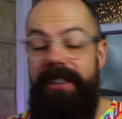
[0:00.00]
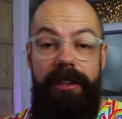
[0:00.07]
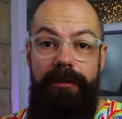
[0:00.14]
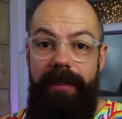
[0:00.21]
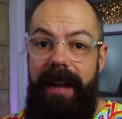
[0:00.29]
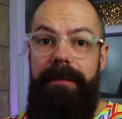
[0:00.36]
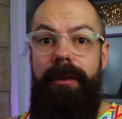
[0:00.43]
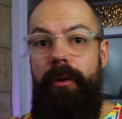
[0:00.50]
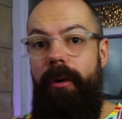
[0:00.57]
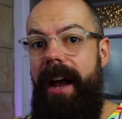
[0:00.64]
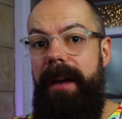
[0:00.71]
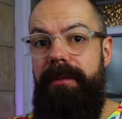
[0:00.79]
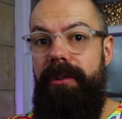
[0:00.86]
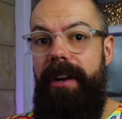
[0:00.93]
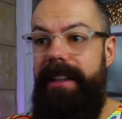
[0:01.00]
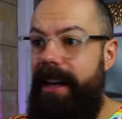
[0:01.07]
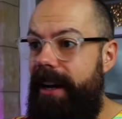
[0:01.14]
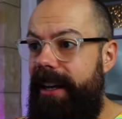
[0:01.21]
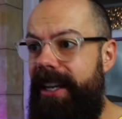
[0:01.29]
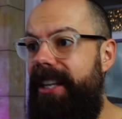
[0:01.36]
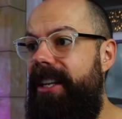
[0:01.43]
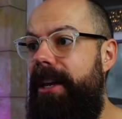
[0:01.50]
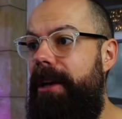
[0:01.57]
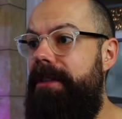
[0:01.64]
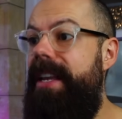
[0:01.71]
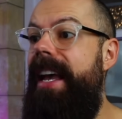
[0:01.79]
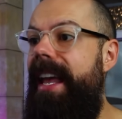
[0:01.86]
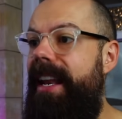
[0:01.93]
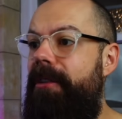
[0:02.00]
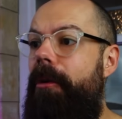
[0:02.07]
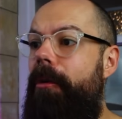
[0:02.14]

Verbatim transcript: a graphical abstract that I can use, and it